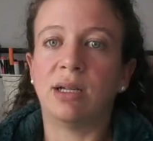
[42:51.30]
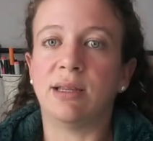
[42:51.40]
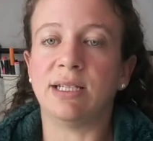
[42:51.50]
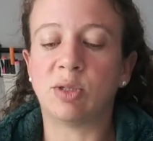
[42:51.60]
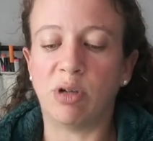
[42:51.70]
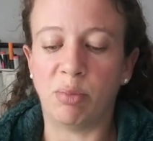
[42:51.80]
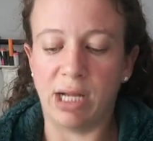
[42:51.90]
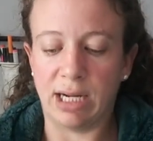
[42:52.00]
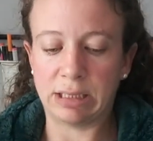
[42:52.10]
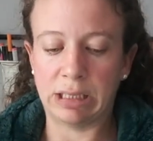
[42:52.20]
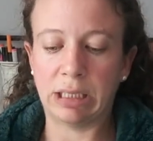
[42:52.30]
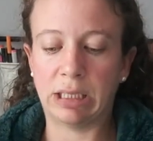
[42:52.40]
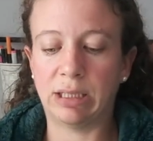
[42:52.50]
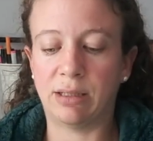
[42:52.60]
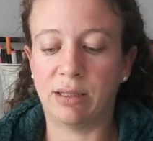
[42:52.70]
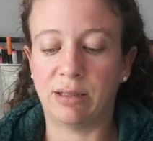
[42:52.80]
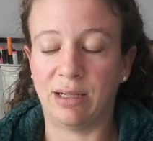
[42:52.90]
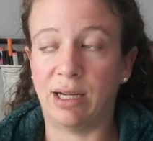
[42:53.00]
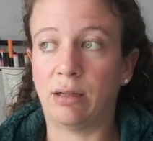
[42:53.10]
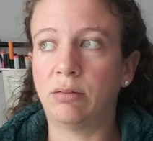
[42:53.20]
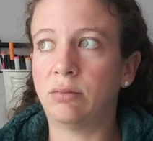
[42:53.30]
these quilt blocks, like